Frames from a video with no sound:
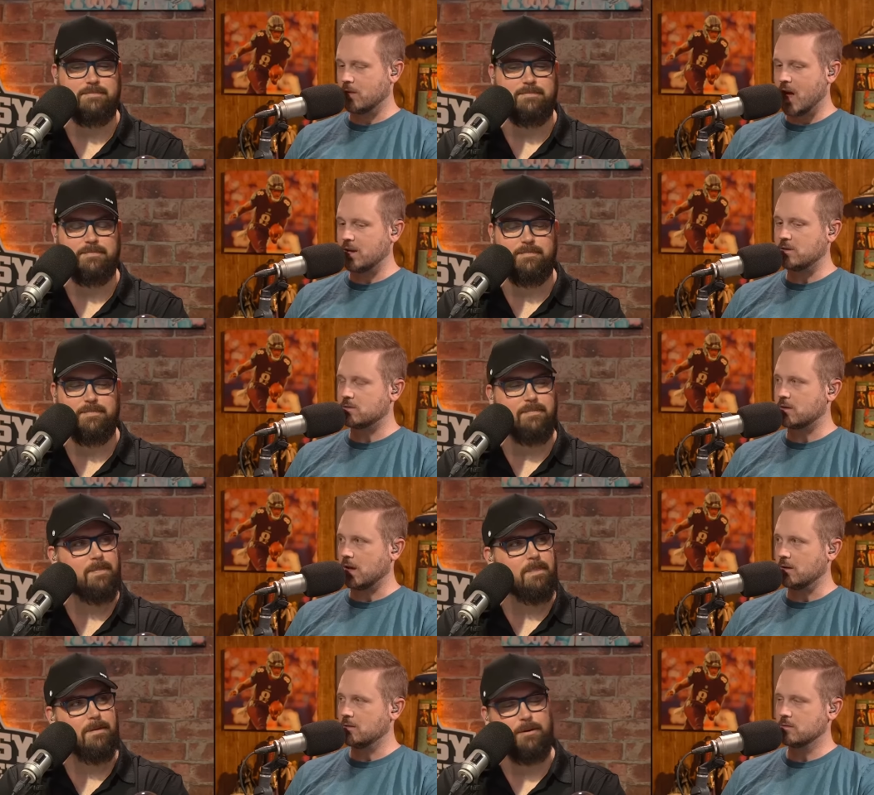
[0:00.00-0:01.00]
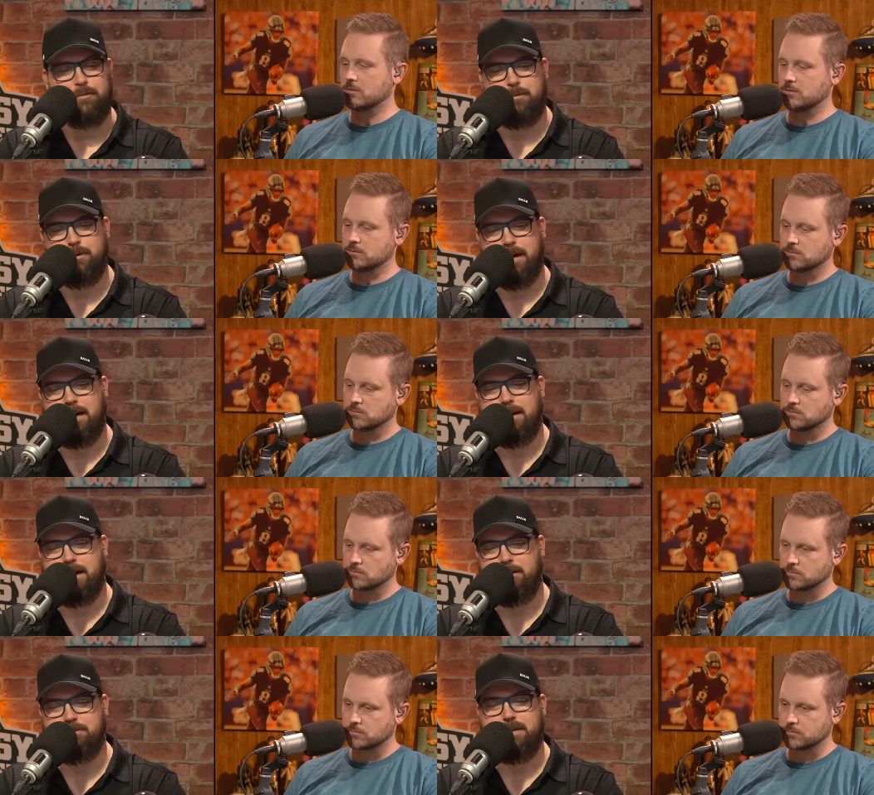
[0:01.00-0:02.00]
Speaker 1: lion's den. You, I,
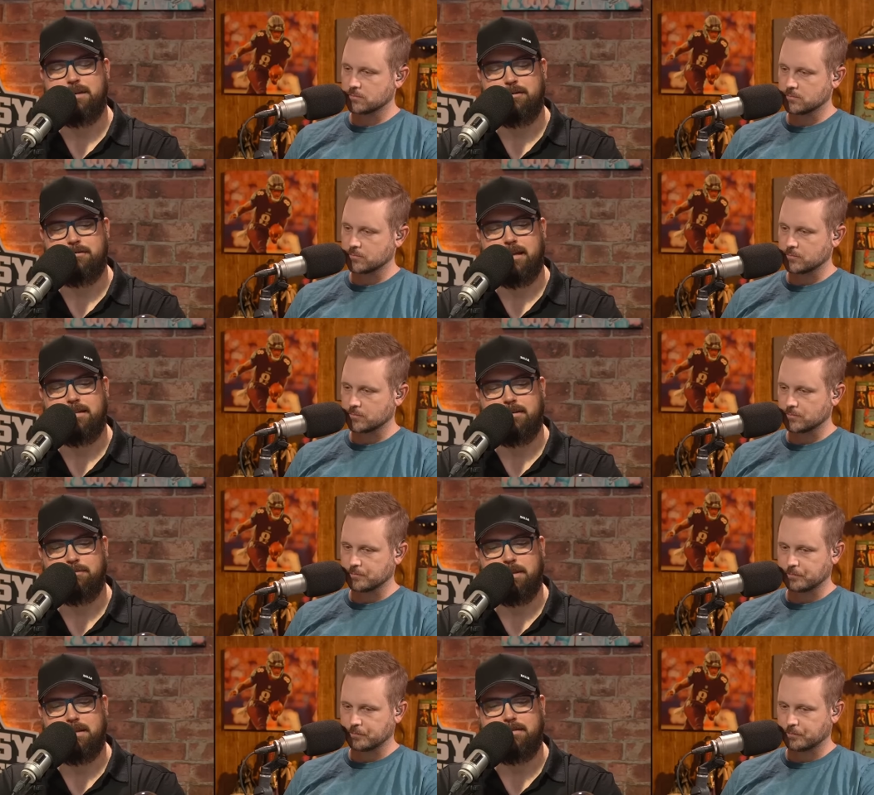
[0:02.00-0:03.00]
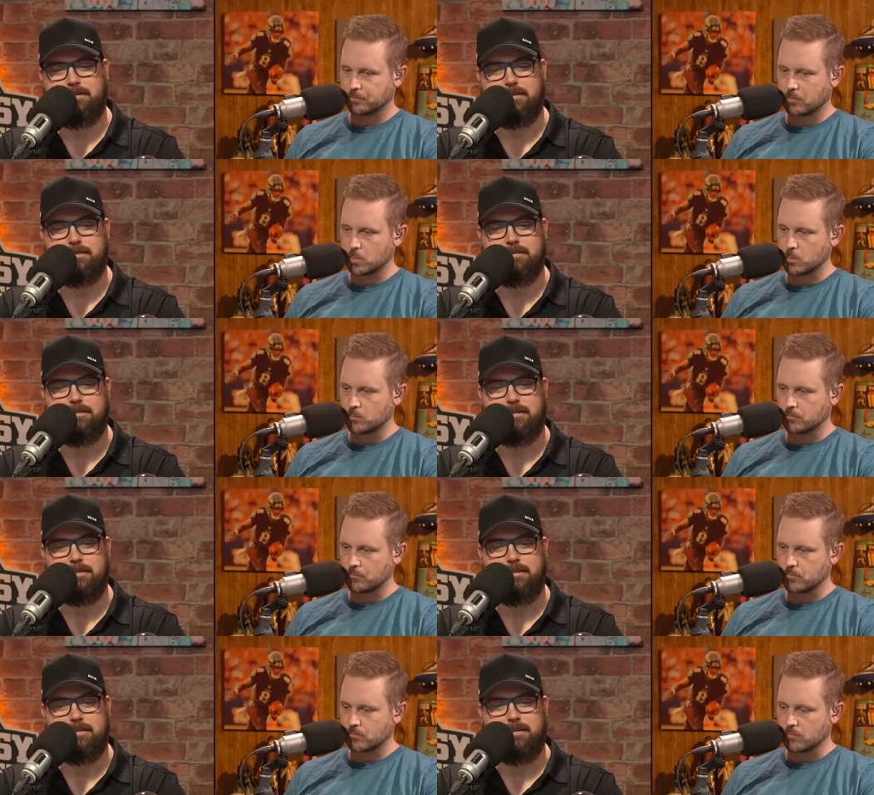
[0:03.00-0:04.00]
I don't think you said this, but this is...
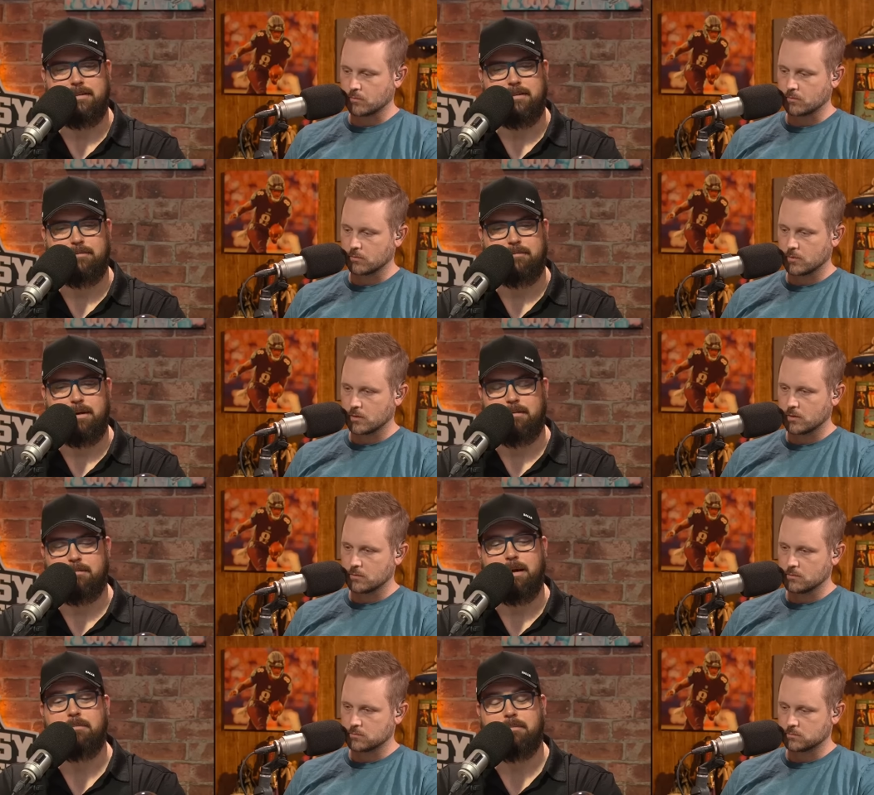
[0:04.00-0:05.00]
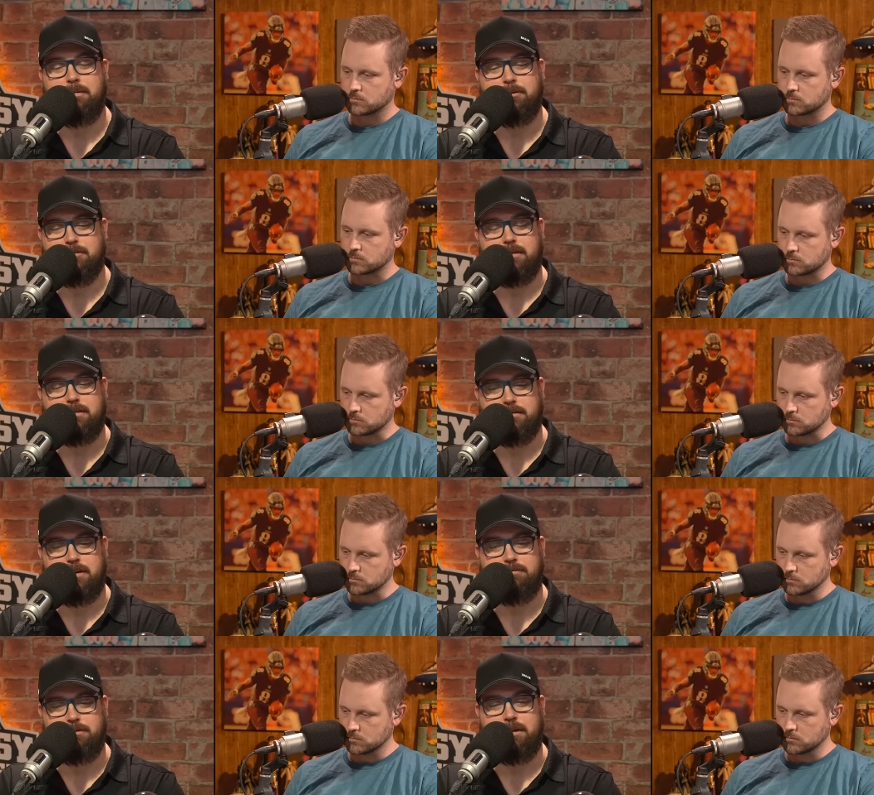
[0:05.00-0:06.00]
Maybe you said this.
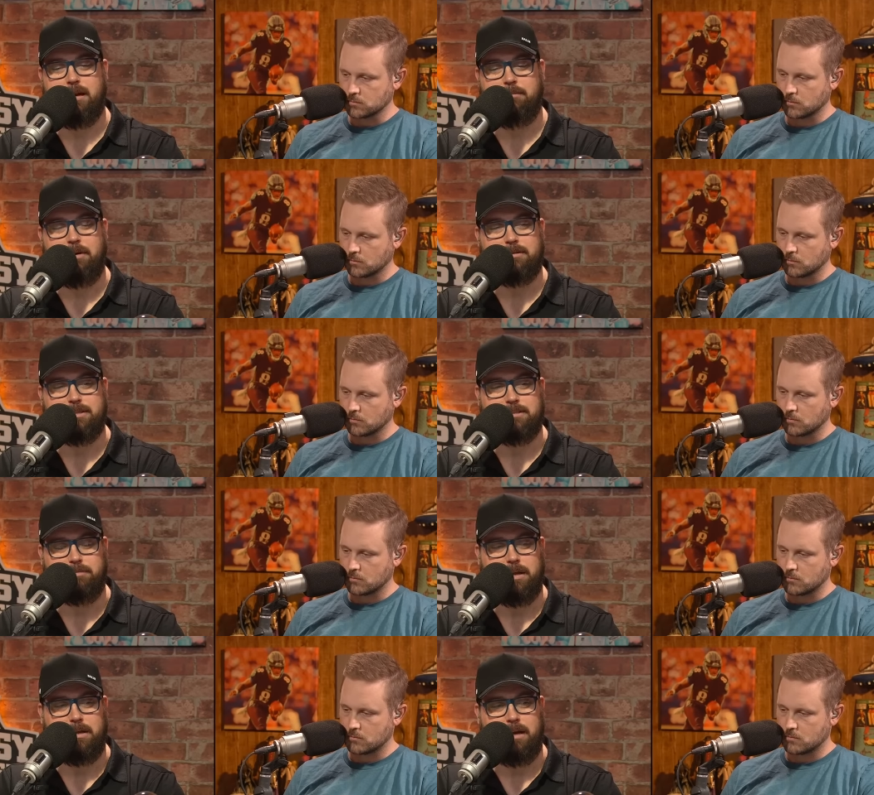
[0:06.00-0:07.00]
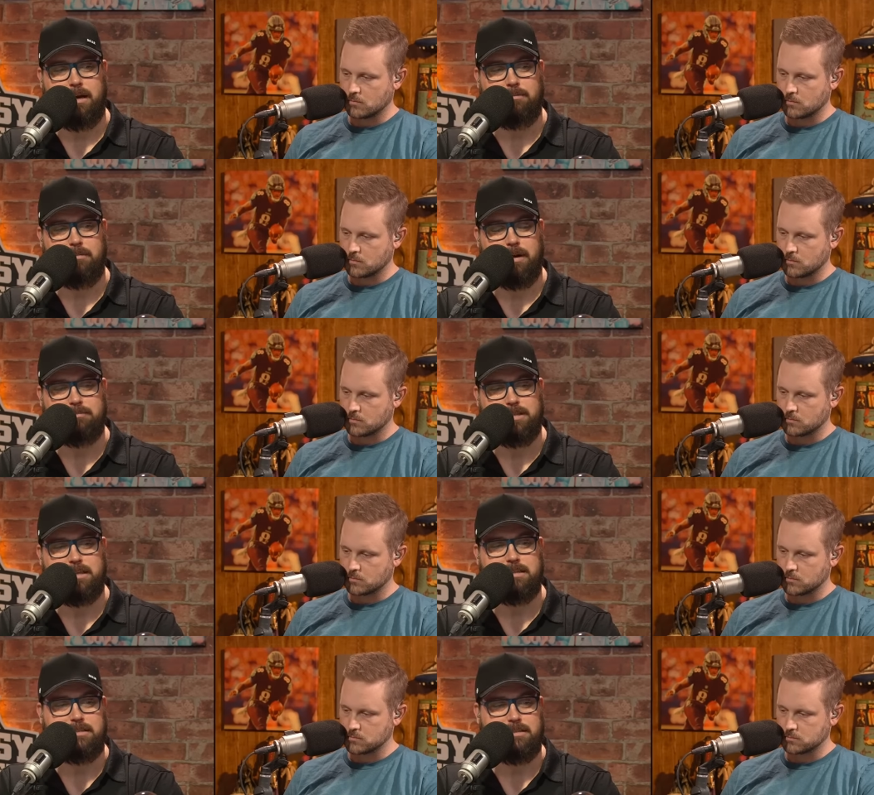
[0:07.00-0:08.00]
If you did, I apologize. But I'm I'm
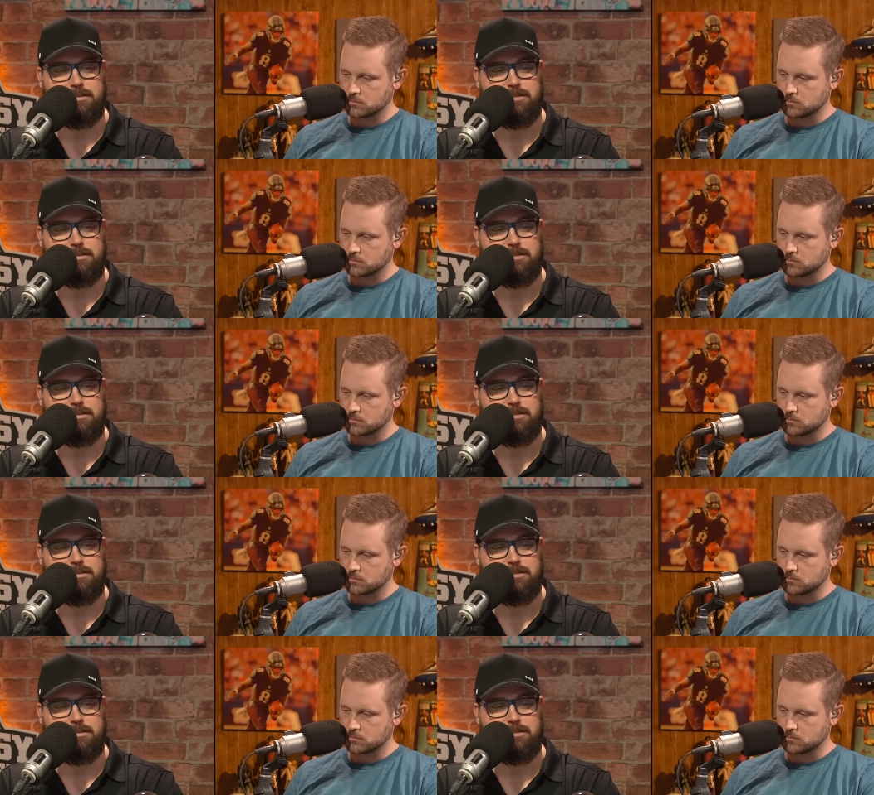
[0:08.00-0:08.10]
seeing this, and